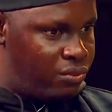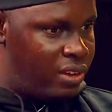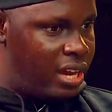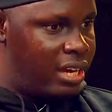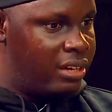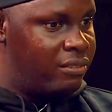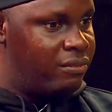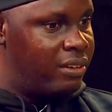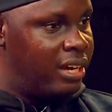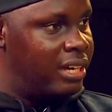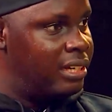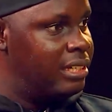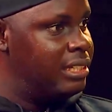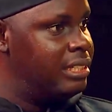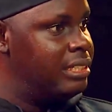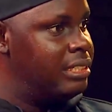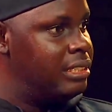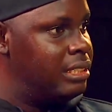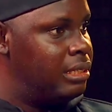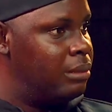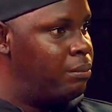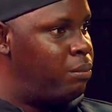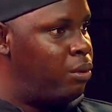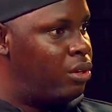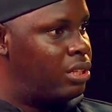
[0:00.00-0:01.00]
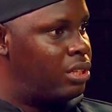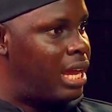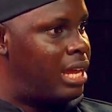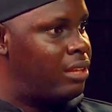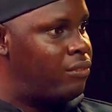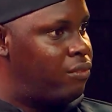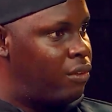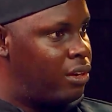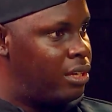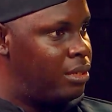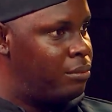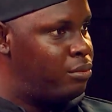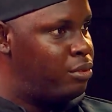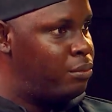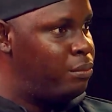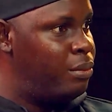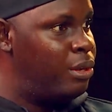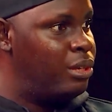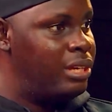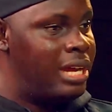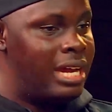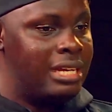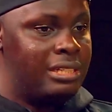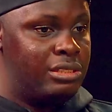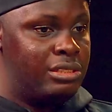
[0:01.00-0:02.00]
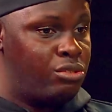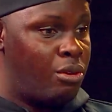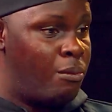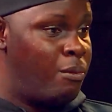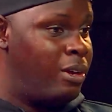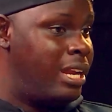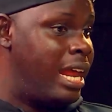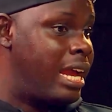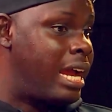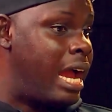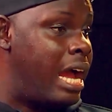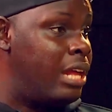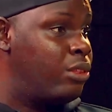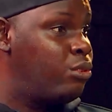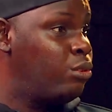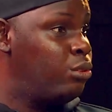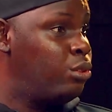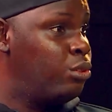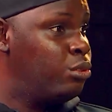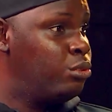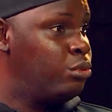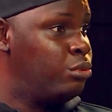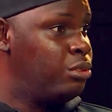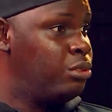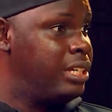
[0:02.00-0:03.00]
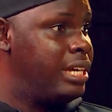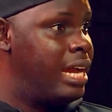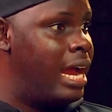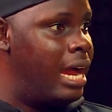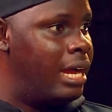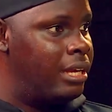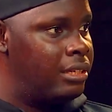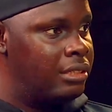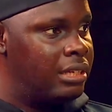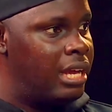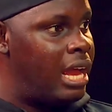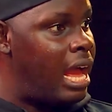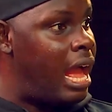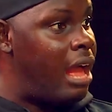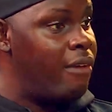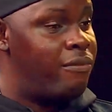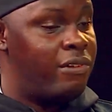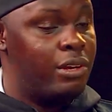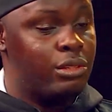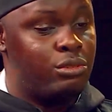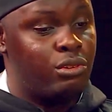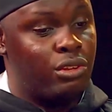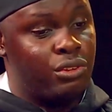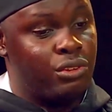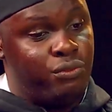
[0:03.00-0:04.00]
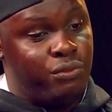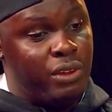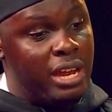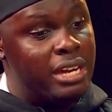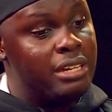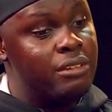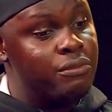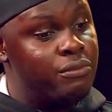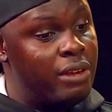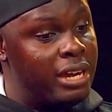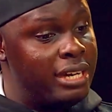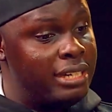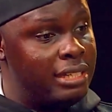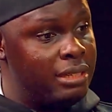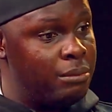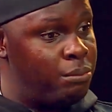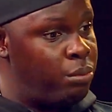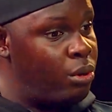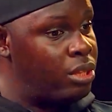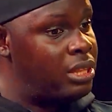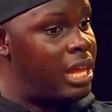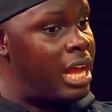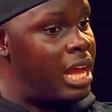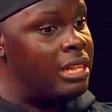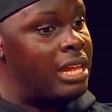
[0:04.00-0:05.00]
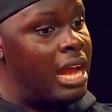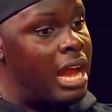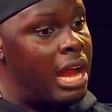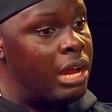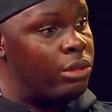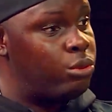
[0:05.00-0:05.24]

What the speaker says: very, very important for him to be on that list. Someone like Antonio Rudiger, I felt it was very, very important that